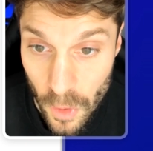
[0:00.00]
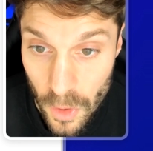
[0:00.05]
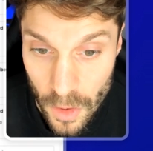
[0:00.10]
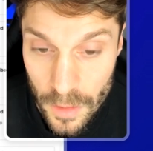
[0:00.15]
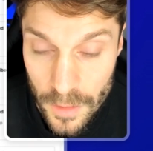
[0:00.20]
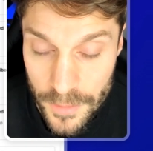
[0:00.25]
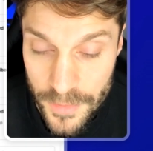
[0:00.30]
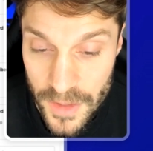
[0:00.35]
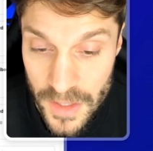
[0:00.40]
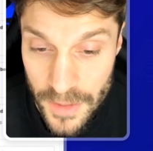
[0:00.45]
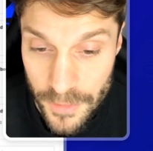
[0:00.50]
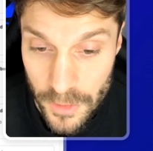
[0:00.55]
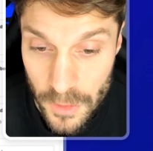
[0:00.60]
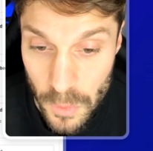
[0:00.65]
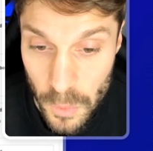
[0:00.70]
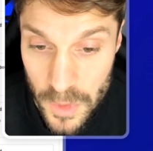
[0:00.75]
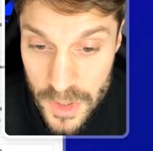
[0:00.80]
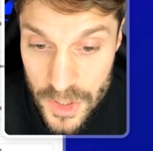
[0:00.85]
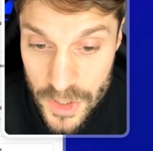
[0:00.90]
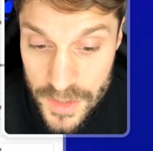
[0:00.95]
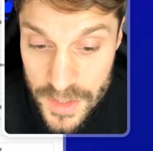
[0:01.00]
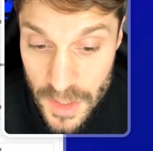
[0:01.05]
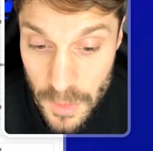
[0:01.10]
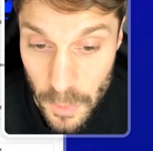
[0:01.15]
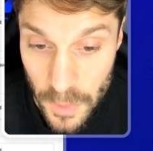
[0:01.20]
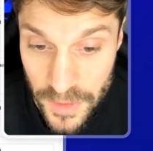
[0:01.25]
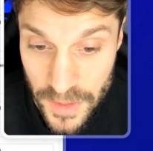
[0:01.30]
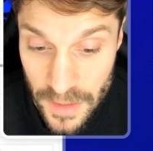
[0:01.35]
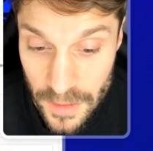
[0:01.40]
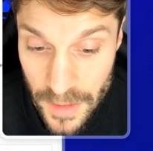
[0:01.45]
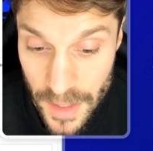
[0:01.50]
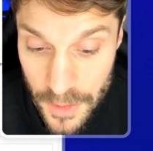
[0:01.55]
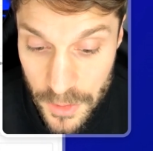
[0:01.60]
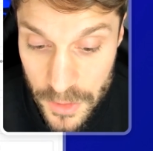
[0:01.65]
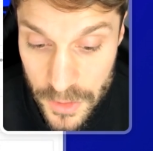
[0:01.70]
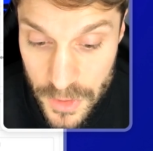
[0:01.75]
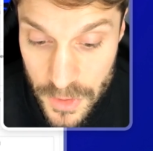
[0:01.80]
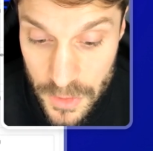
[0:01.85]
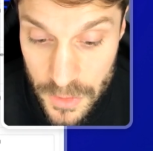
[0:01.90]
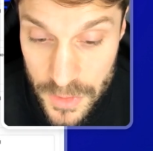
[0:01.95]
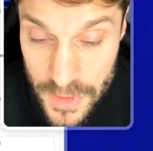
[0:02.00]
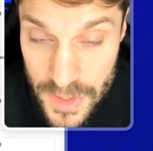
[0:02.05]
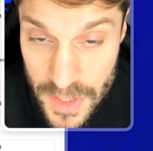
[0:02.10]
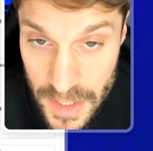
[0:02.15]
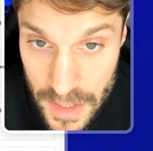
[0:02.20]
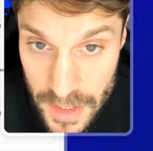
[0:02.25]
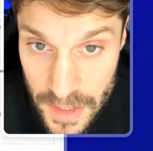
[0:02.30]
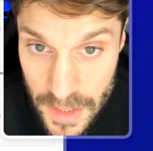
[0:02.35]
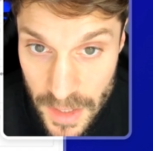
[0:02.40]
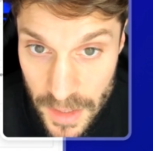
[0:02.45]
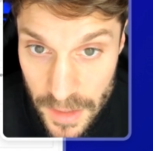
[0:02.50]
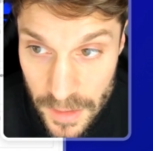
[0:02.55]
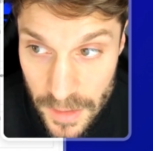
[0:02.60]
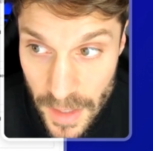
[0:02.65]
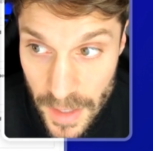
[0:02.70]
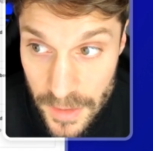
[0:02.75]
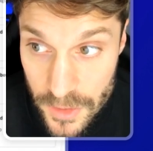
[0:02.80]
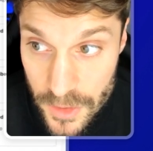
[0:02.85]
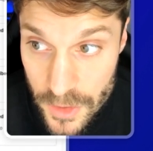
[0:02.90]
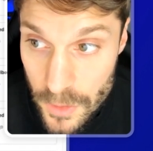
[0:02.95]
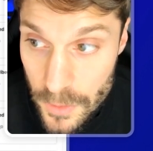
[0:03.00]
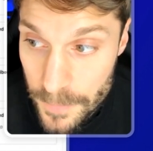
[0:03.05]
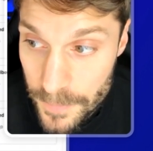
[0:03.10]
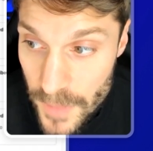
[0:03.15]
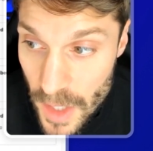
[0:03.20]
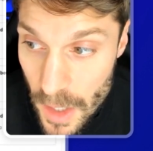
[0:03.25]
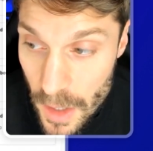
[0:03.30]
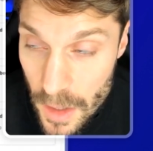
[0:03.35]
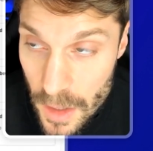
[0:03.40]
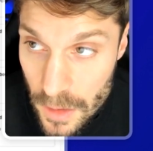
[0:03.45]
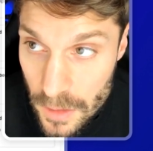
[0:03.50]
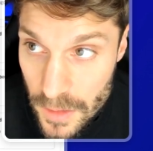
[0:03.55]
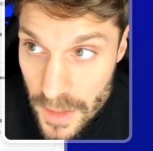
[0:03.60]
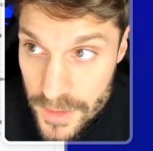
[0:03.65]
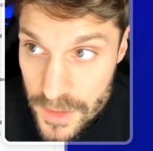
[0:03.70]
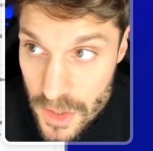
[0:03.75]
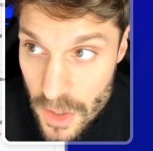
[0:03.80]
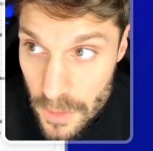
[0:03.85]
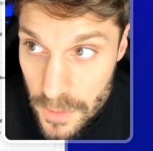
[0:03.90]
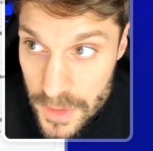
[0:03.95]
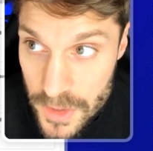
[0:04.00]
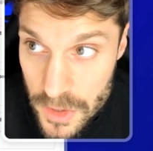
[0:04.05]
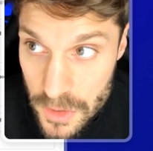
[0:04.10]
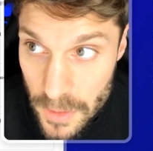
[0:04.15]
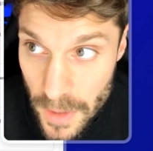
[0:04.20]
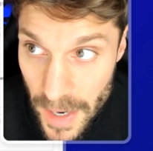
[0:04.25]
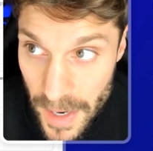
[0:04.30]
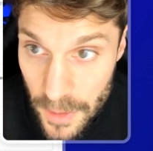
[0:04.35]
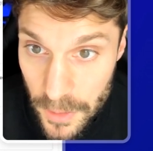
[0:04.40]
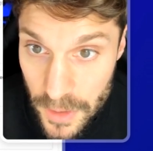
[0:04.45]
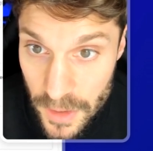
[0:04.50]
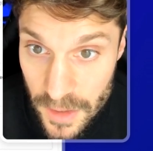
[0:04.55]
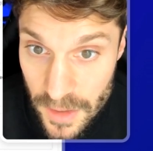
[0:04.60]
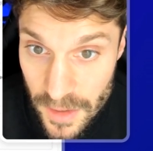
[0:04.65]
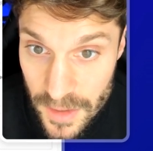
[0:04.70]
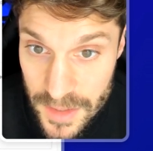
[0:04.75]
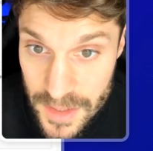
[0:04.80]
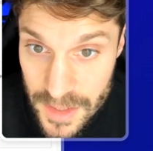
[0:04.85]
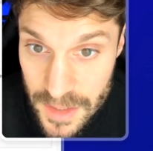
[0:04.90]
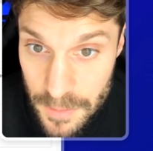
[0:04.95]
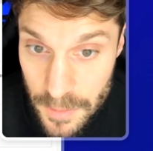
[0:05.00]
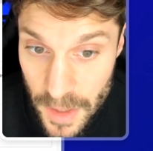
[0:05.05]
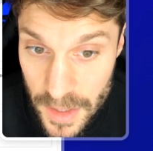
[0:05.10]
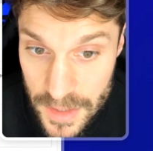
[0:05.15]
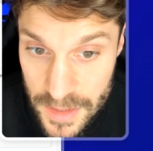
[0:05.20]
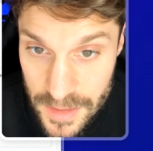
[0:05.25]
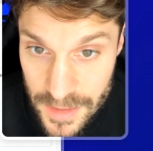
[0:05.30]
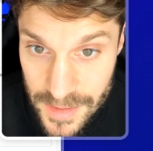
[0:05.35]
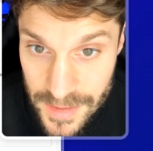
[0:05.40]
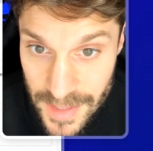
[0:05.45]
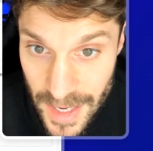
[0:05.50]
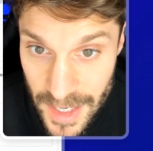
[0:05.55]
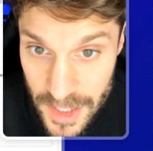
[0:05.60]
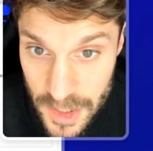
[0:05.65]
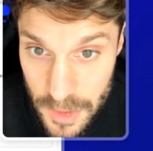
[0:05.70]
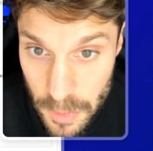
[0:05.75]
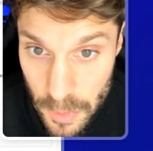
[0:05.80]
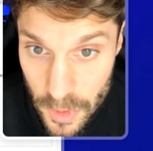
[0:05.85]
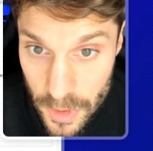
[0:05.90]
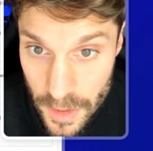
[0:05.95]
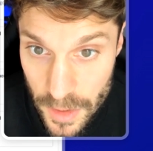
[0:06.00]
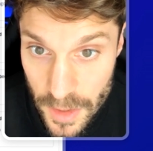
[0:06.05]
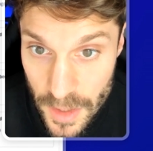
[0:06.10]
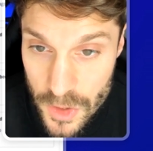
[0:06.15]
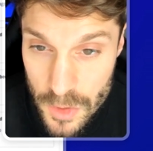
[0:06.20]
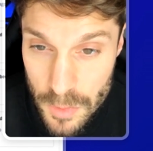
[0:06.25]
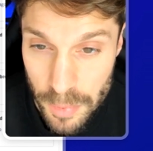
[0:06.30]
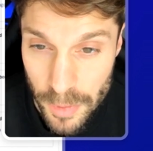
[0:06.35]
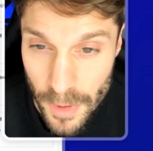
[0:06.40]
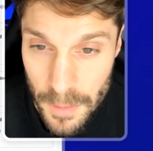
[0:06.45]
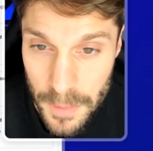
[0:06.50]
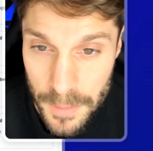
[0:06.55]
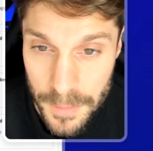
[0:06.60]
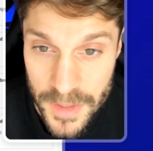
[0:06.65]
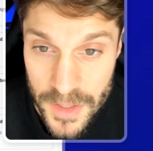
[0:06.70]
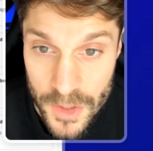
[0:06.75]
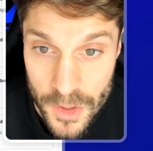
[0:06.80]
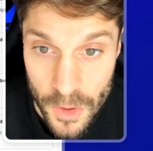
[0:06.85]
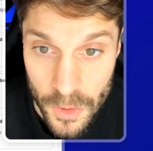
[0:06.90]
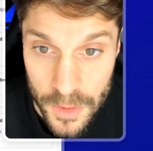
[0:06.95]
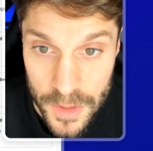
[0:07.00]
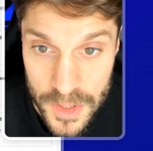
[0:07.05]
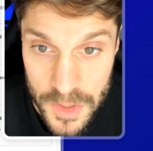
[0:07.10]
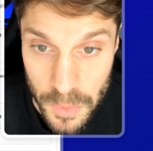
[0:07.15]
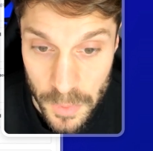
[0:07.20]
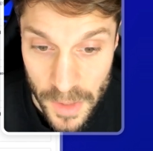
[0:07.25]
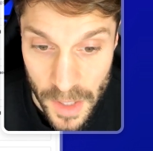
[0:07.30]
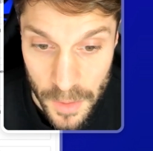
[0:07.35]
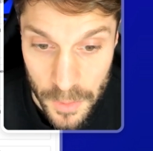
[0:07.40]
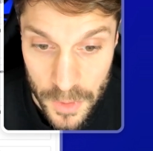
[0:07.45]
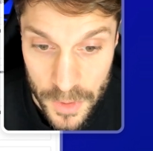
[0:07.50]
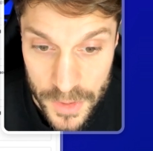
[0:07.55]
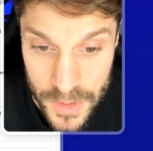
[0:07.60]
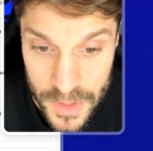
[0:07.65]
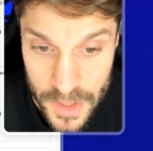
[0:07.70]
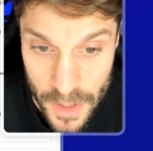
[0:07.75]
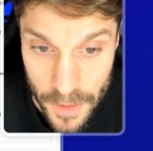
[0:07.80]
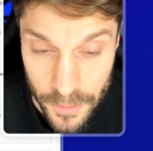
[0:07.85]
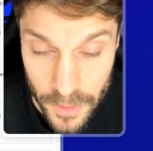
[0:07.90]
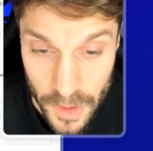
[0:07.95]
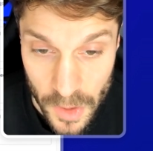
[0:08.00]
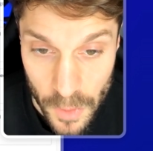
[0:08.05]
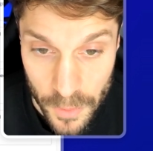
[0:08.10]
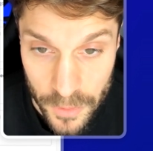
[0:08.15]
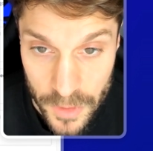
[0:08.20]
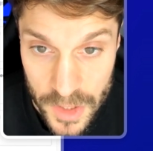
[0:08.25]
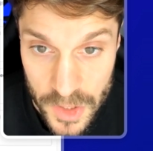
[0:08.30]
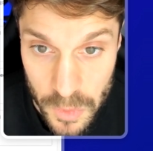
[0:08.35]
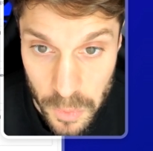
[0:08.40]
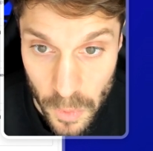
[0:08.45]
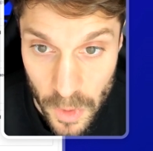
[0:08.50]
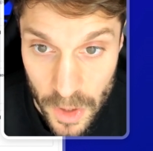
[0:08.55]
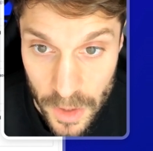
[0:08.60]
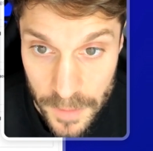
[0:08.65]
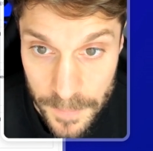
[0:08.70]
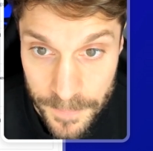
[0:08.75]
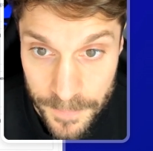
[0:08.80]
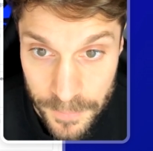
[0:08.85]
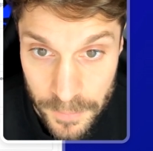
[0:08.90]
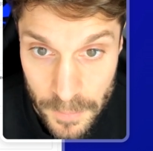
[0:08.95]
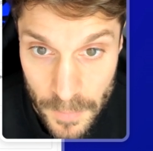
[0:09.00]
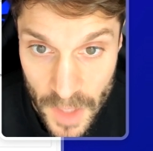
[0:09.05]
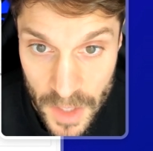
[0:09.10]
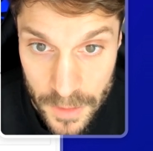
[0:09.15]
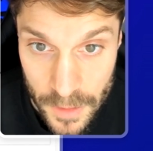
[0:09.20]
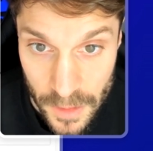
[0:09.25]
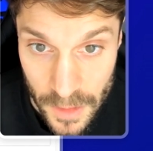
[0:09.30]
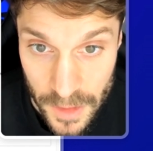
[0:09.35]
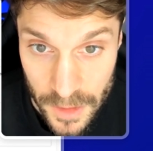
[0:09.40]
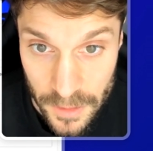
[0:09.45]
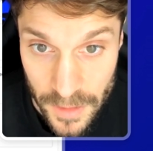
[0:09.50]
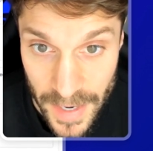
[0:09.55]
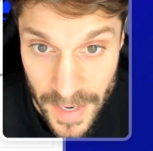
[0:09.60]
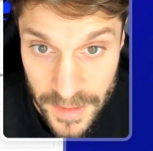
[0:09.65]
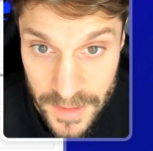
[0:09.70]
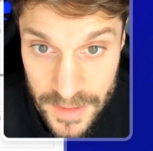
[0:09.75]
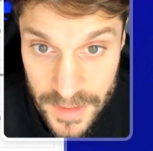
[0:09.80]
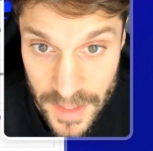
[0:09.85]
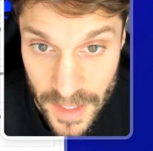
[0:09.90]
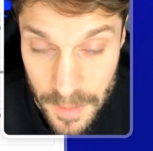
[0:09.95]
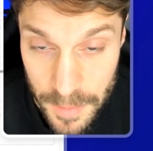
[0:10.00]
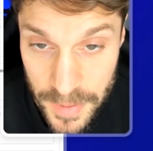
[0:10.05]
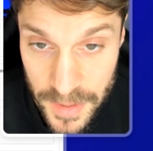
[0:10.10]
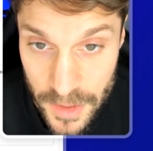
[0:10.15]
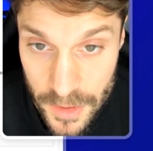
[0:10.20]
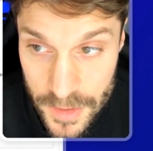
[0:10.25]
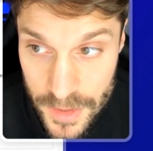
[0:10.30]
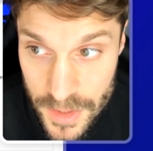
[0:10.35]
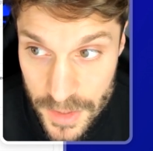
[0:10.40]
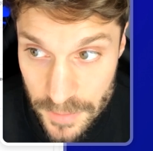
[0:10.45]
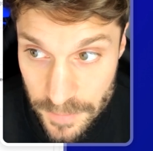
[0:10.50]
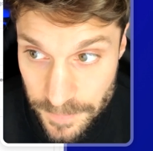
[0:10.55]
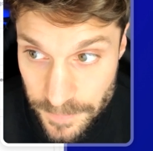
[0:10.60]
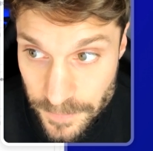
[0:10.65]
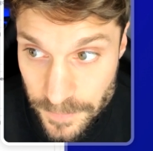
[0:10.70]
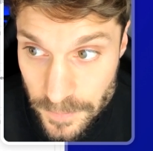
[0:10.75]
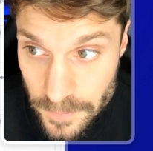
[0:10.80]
all of the different widgets and what they allow you to see and do, let's go into how to customize this dashboard. So you probably noticed when I was hovering over each one, the little X that appears.